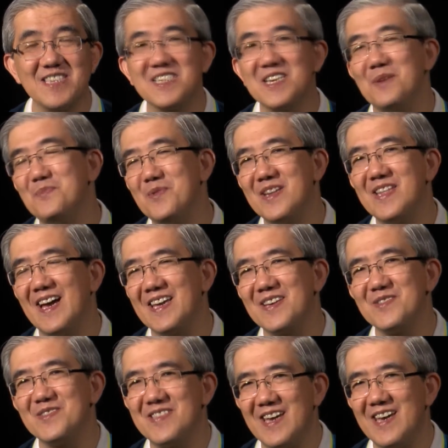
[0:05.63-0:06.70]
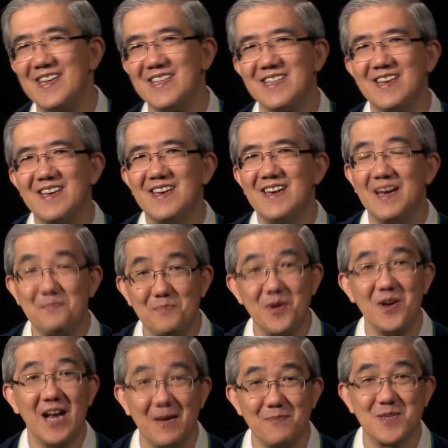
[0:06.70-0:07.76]
someone I could date and
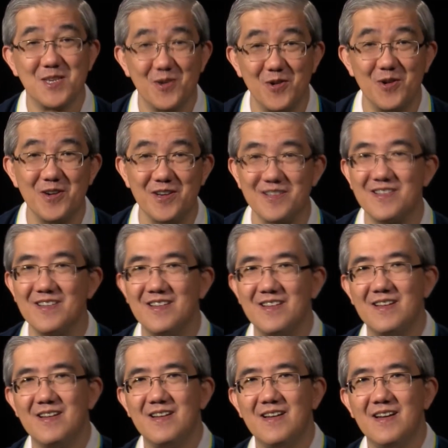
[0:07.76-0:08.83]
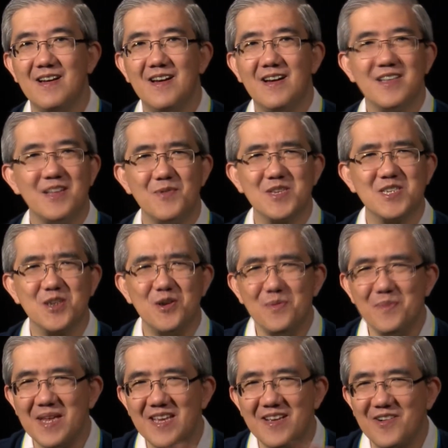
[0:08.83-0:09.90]
perhaps court. There were so
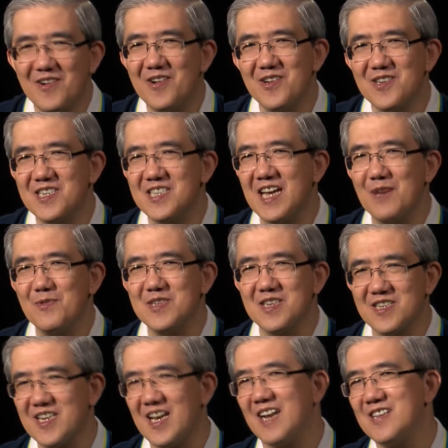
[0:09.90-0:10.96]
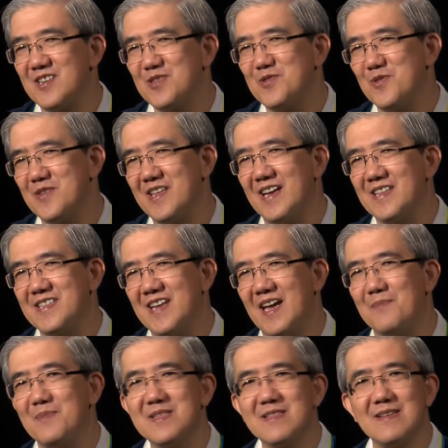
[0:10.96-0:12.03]
many girls that I was attracted to at that
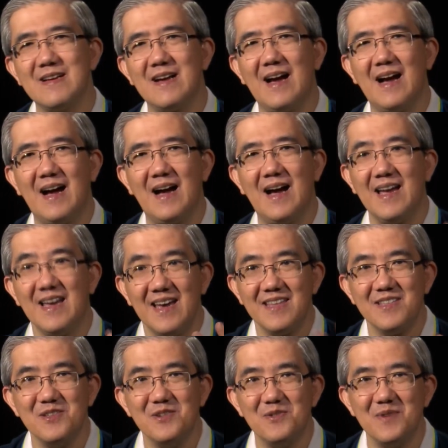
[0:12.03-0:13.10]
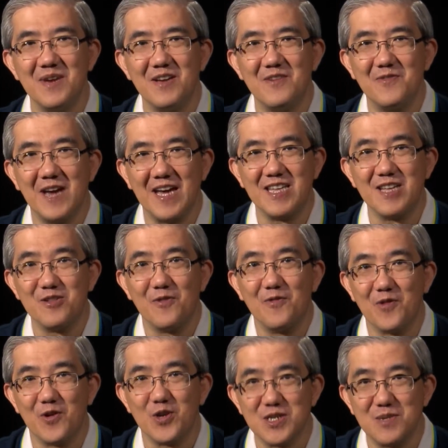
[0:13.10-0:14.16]
time, but I had no way of getting to
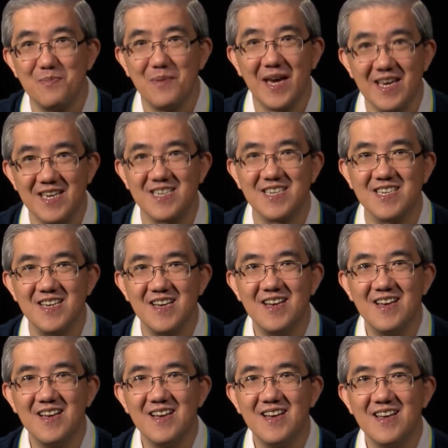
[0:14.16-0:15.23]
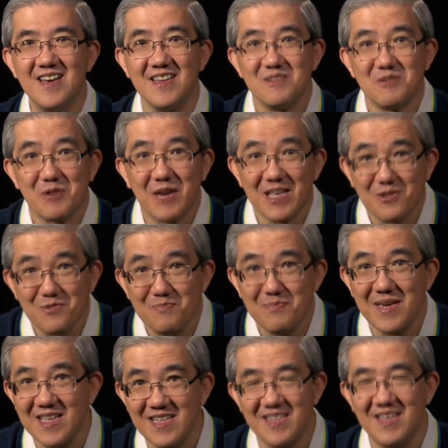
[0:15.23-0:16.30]
first base and to get to
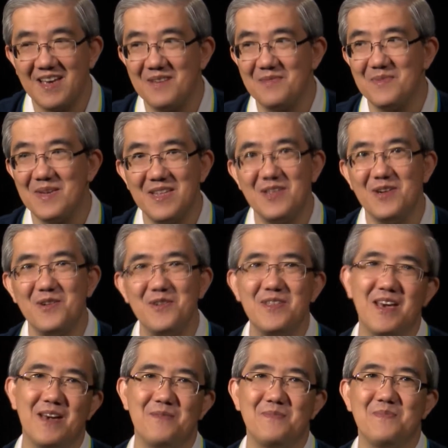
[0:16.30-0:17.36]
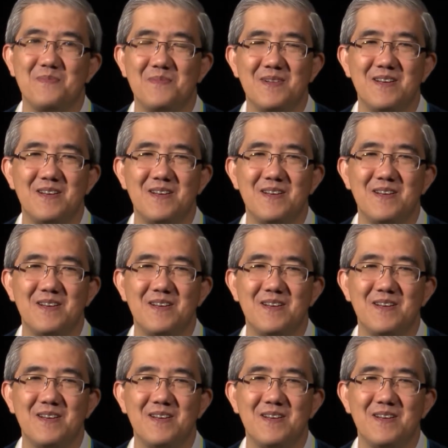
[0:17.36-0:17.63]
meet them and know them.